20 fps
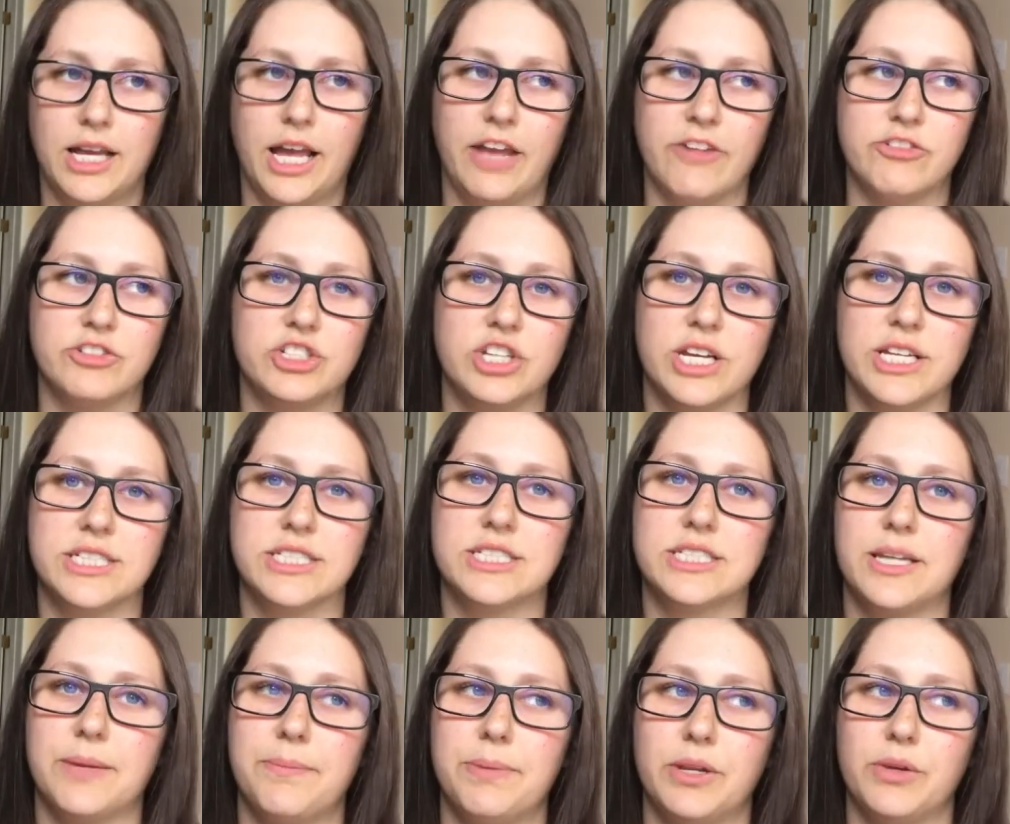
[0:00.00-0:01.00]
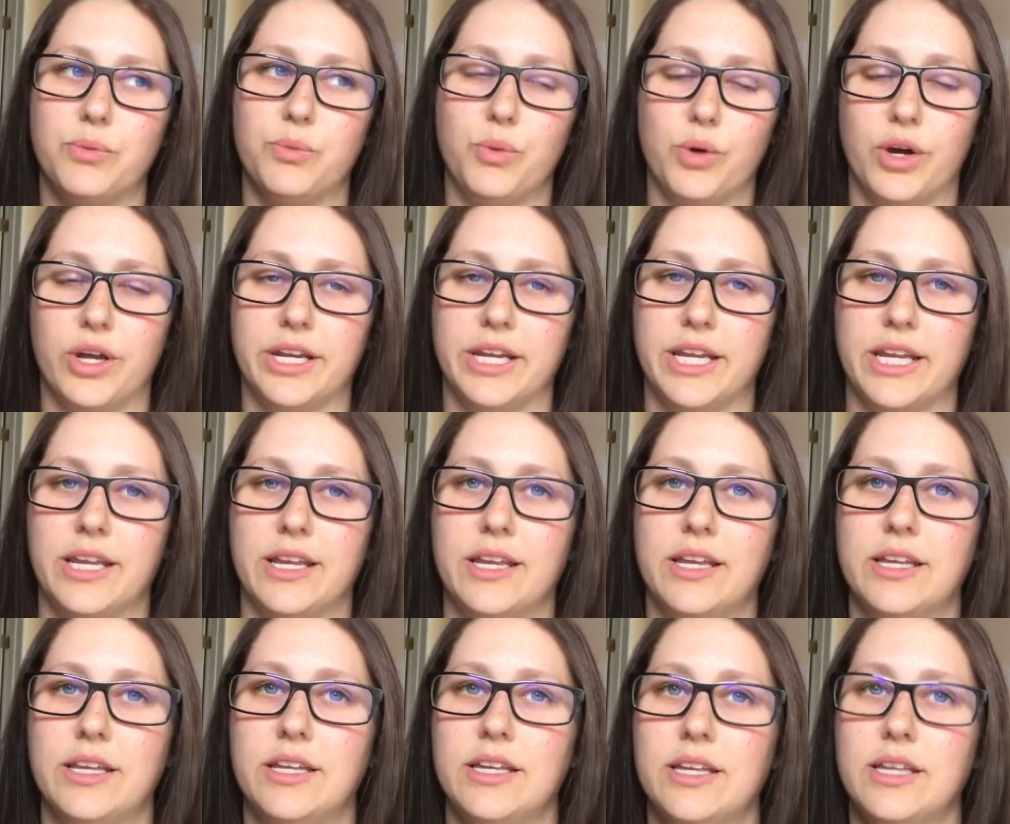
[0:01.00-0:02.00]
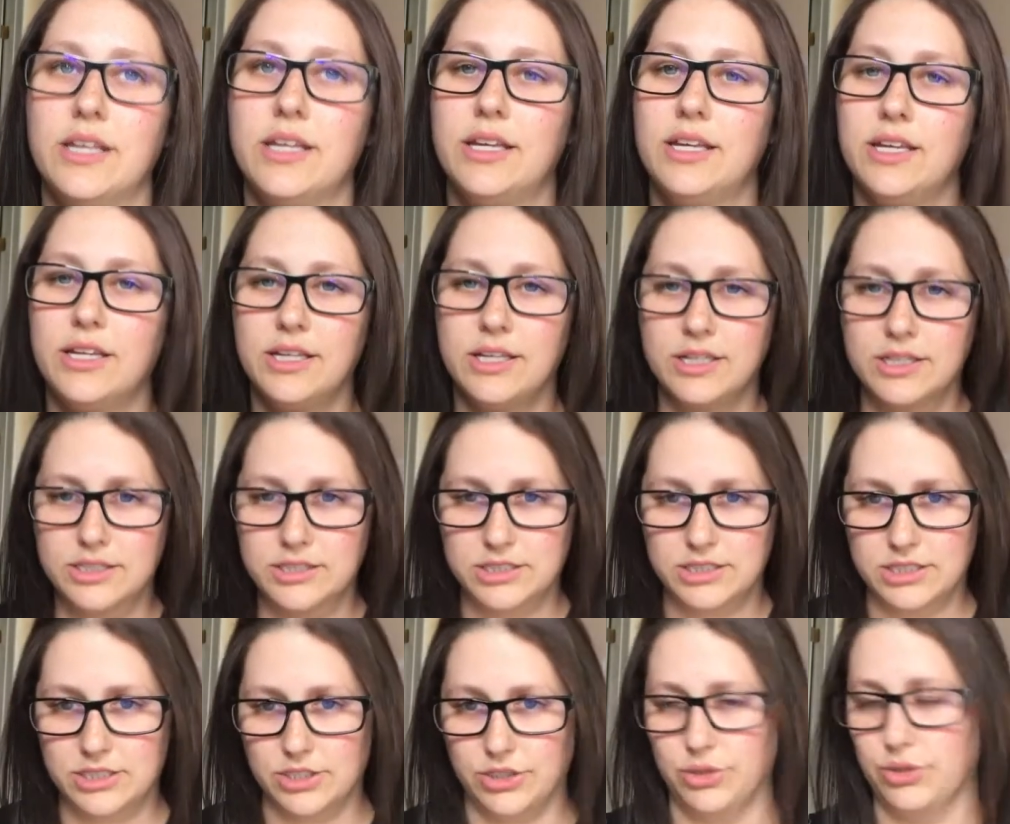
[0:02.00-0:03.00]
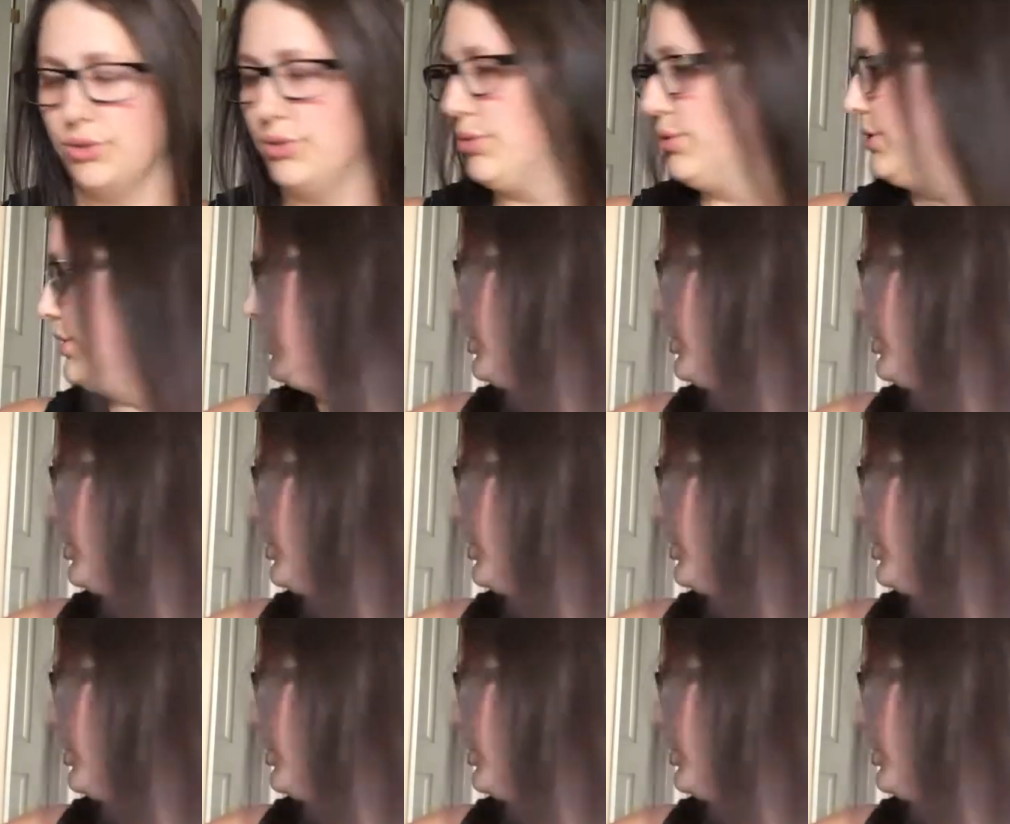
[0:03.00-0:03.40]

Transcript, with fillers: I've just been wanting to